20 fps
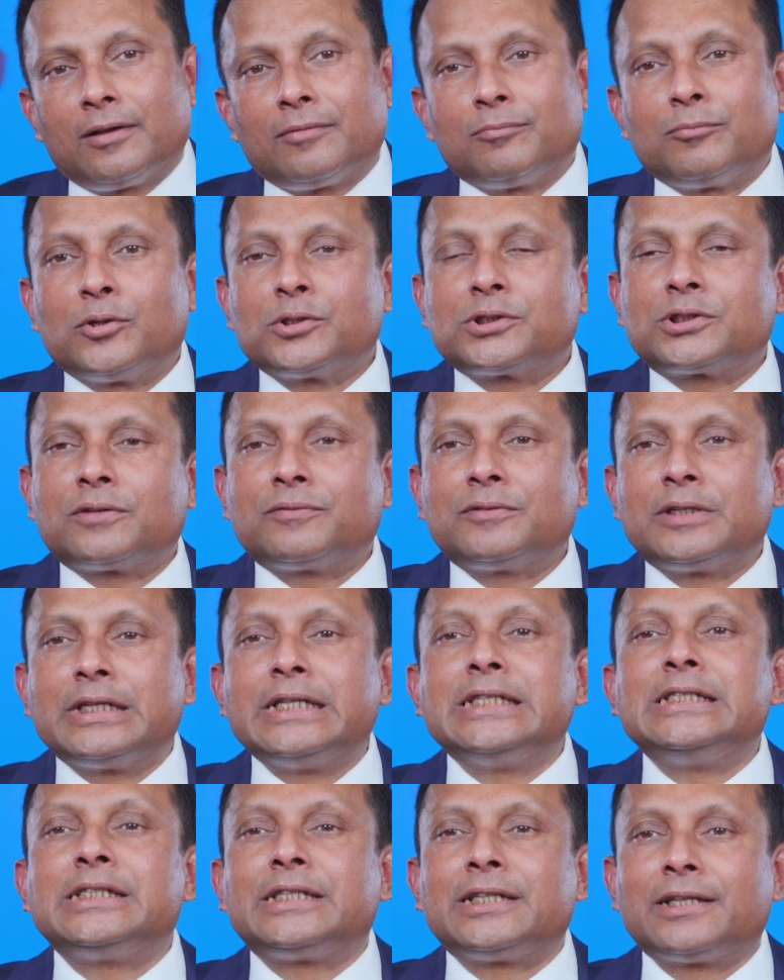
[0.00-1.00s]
most of the
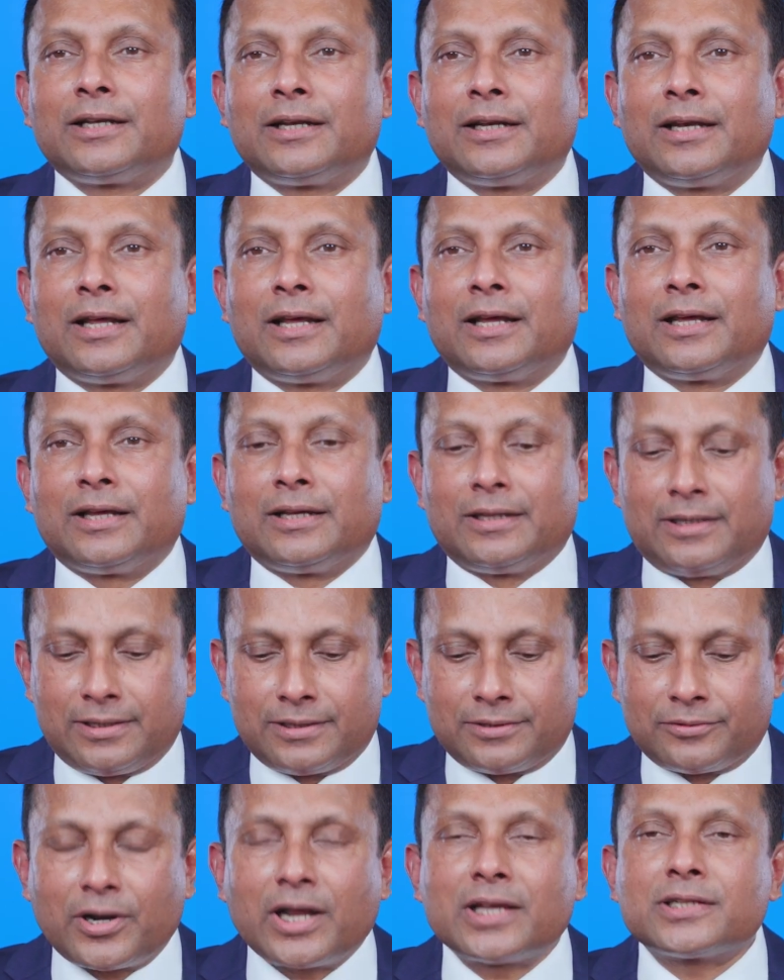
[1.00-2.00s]
digital
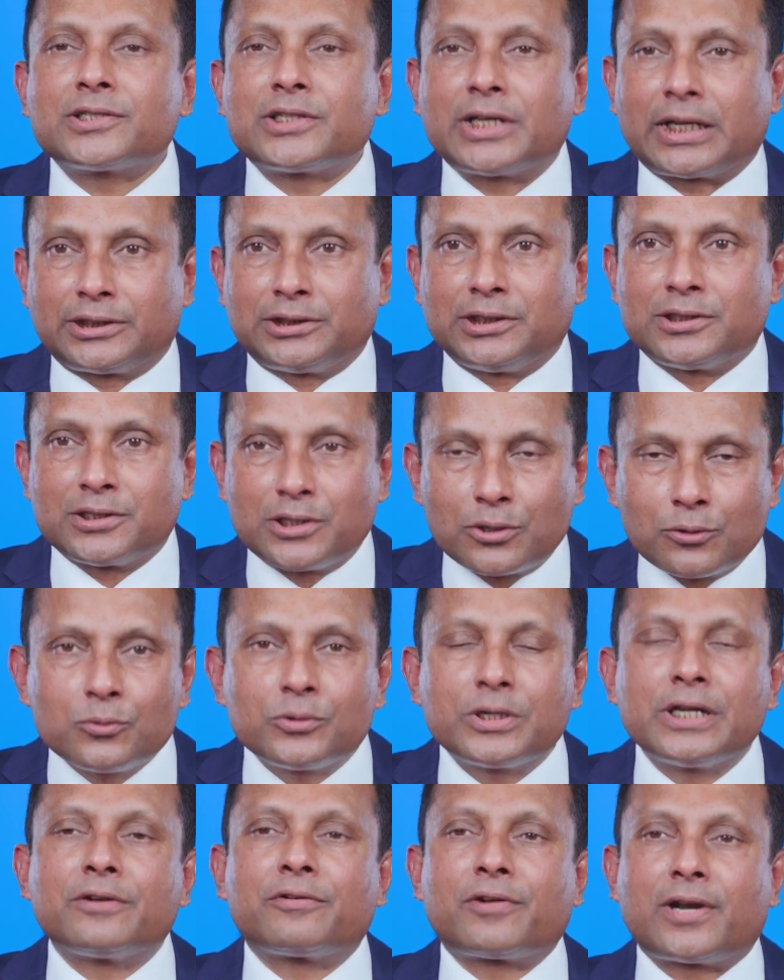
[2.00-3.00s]
transactions, the
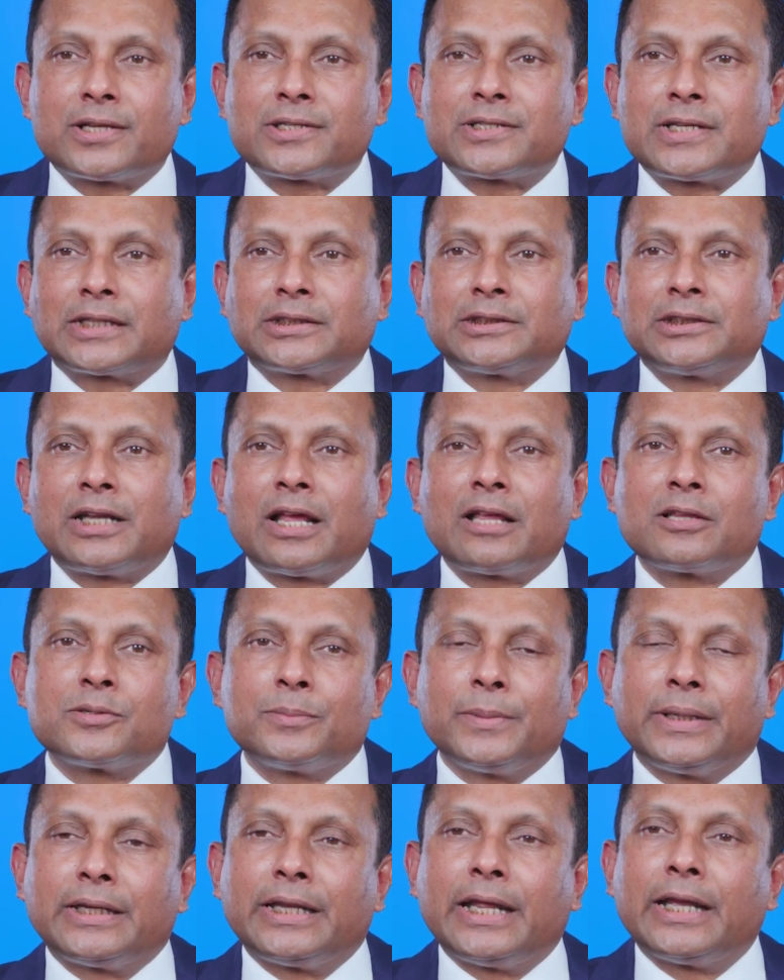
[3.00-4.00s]
routine transaction, has
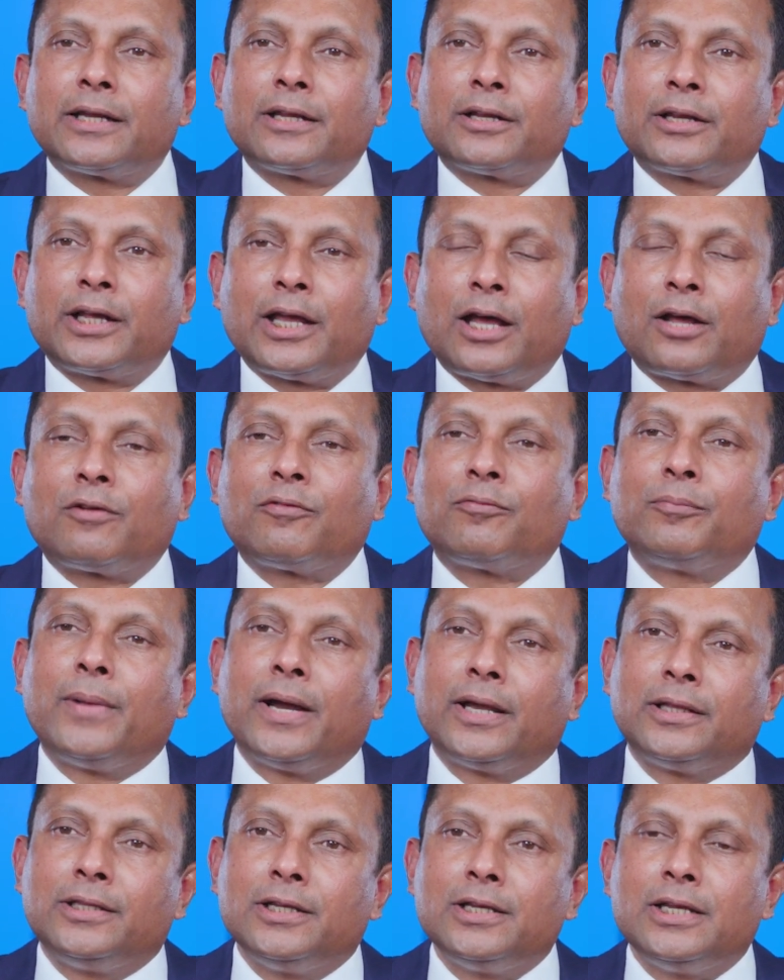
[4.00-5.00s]
been taken care of
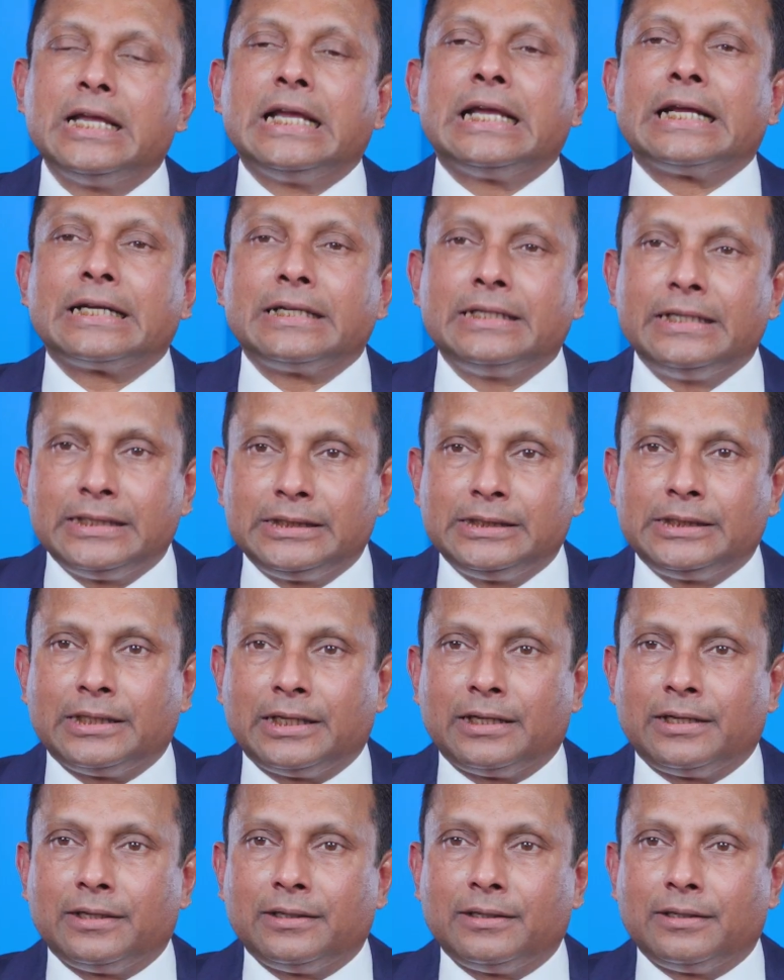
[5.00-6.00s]
by the
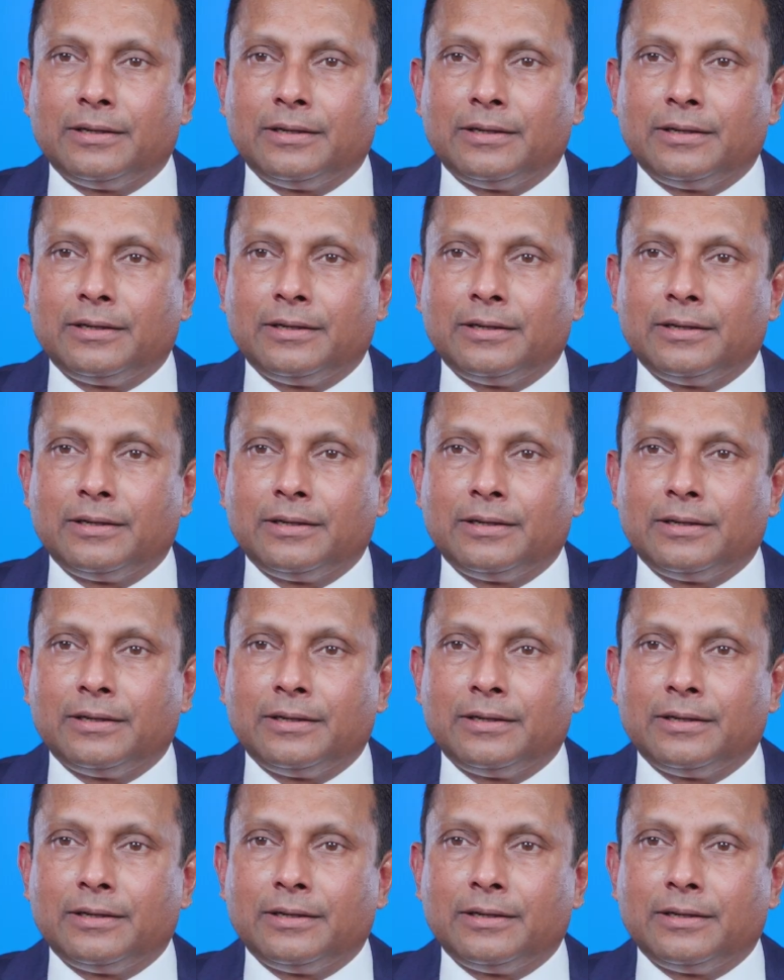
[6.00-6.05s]
digital.